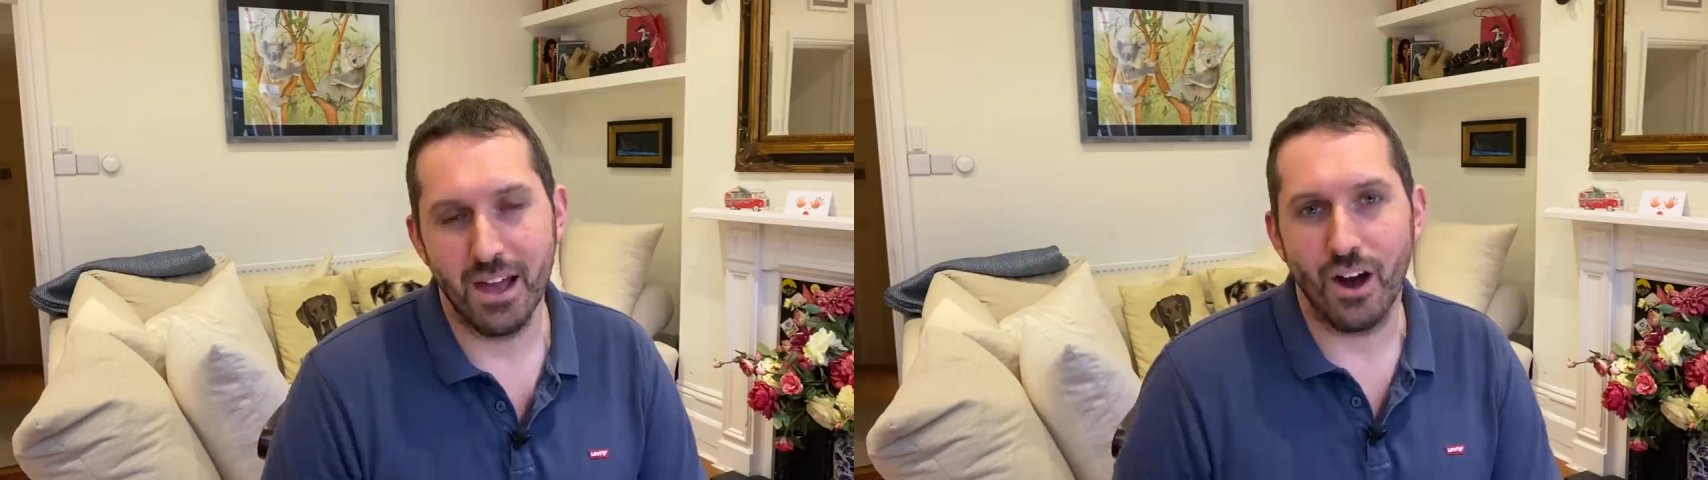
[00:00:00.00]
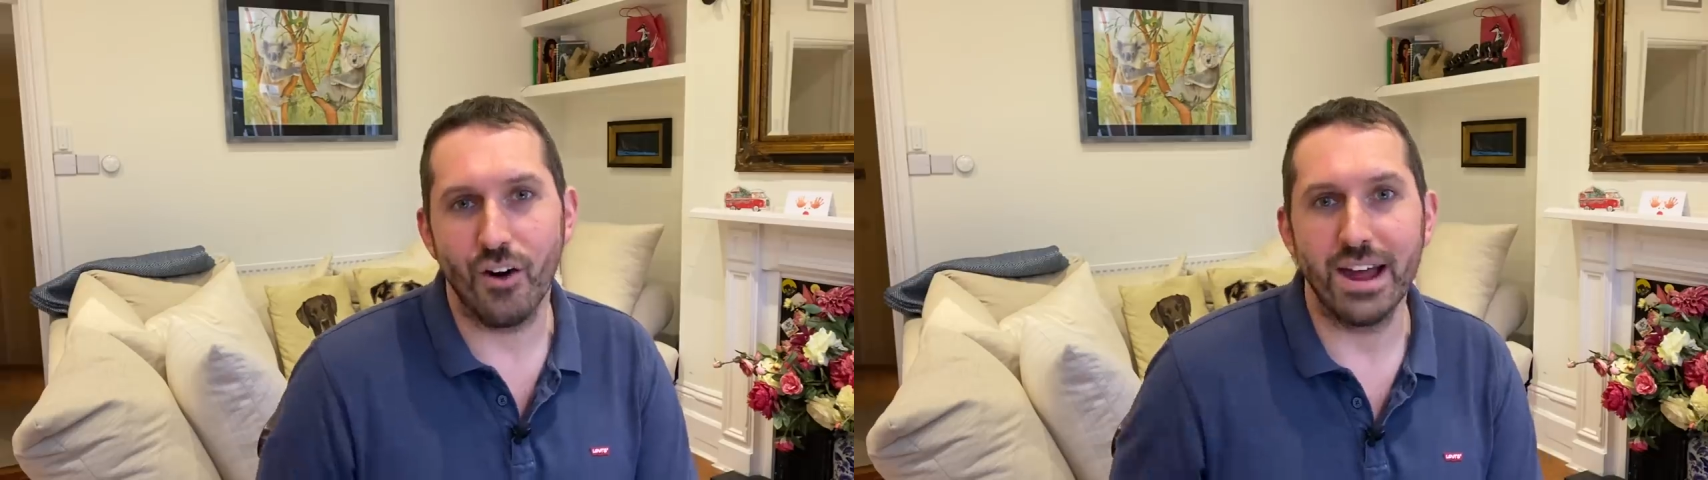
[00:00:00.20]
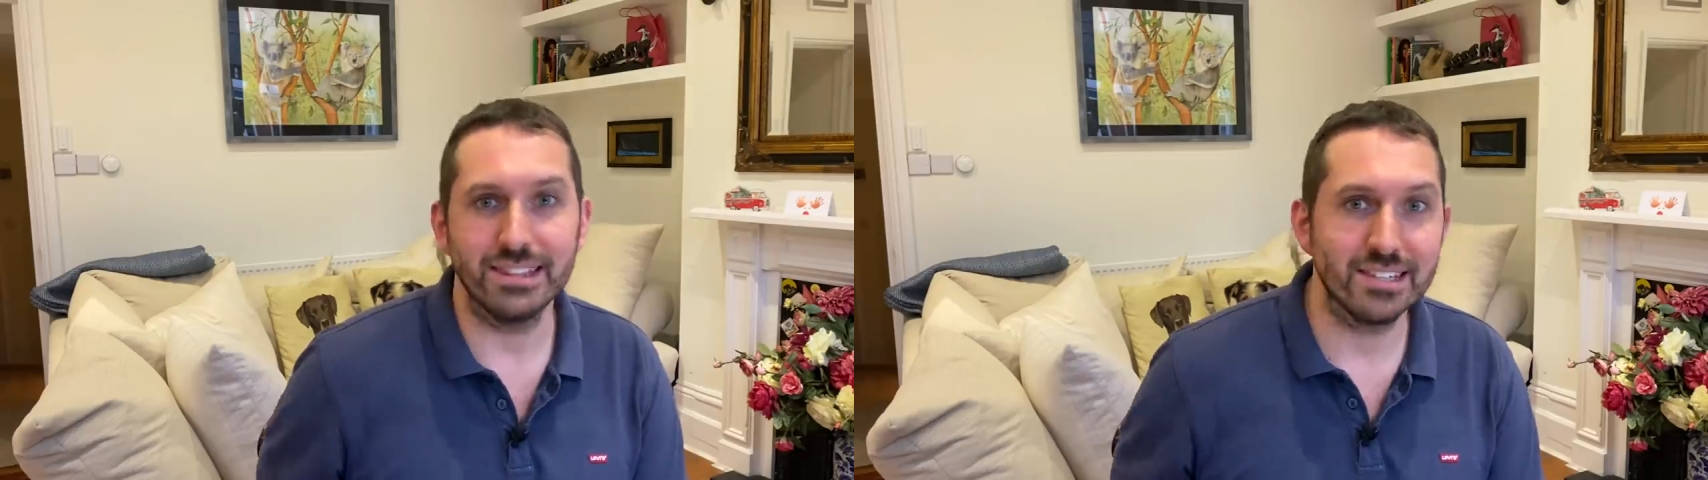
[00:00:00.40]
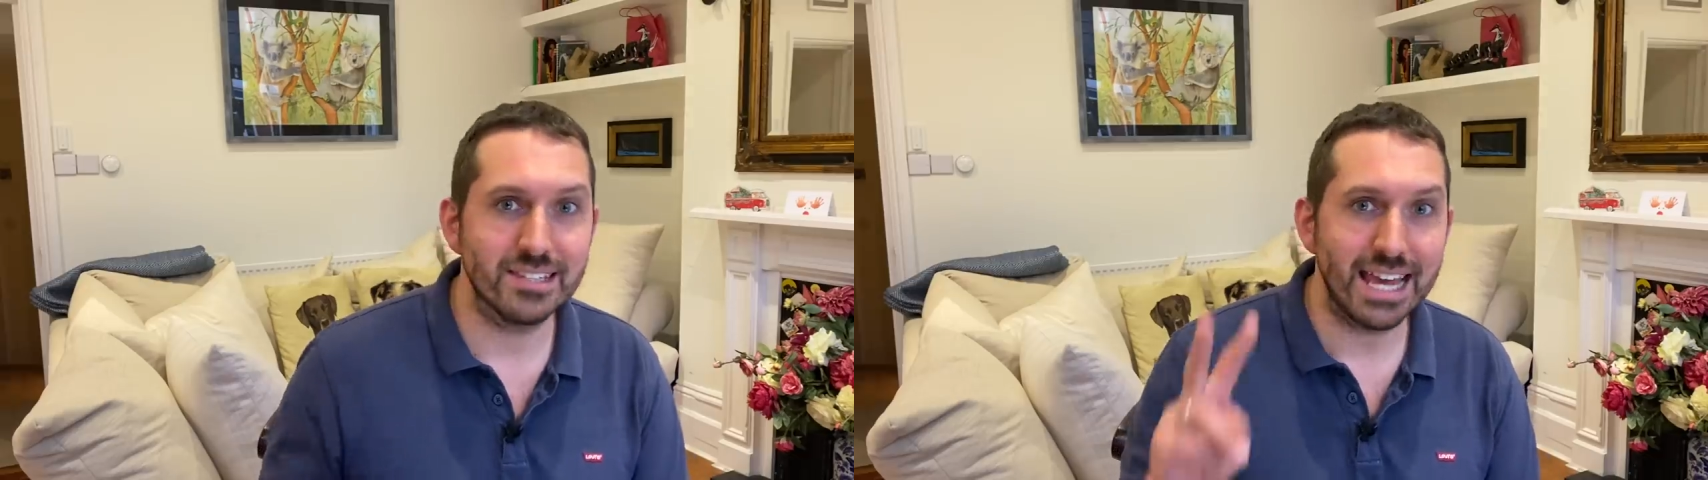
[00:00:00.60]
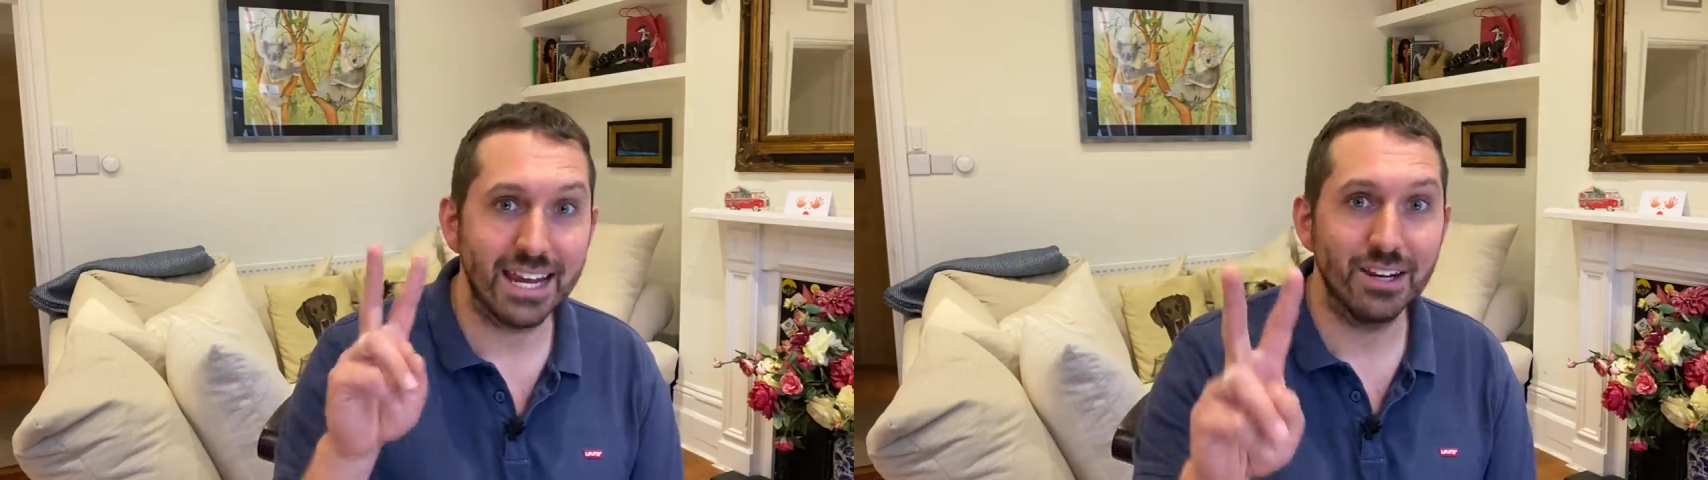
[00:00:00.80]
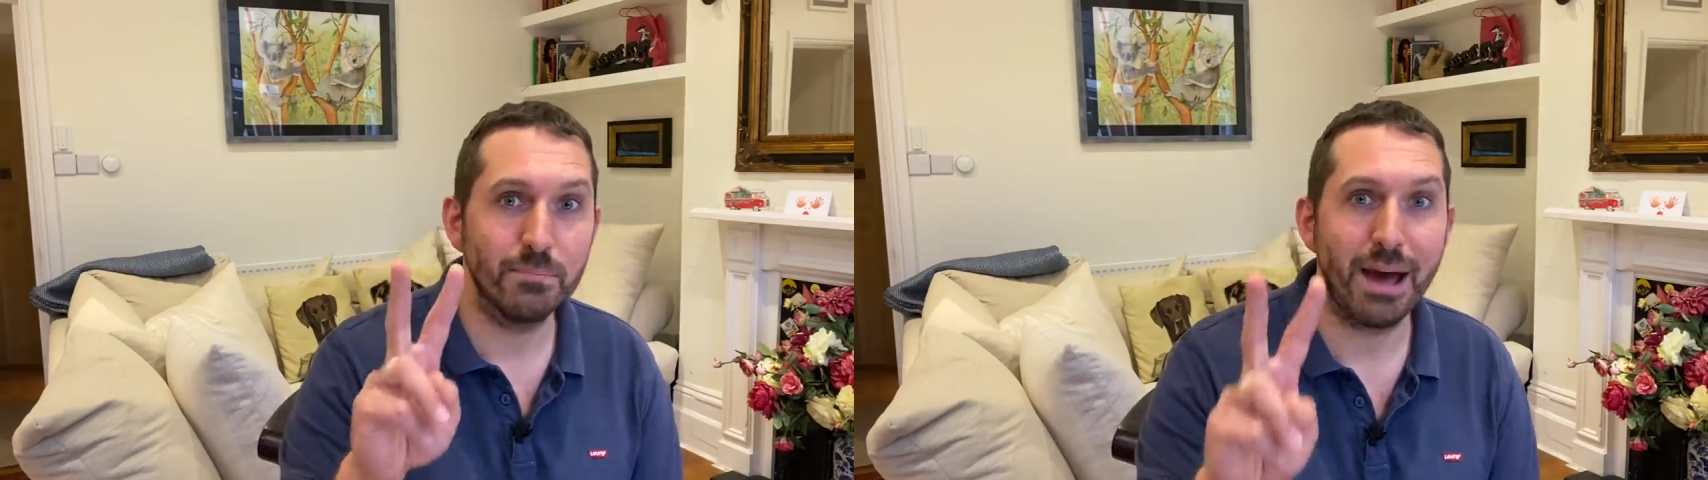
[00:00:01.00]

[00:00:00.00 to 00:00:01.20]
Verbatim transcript: All right, the second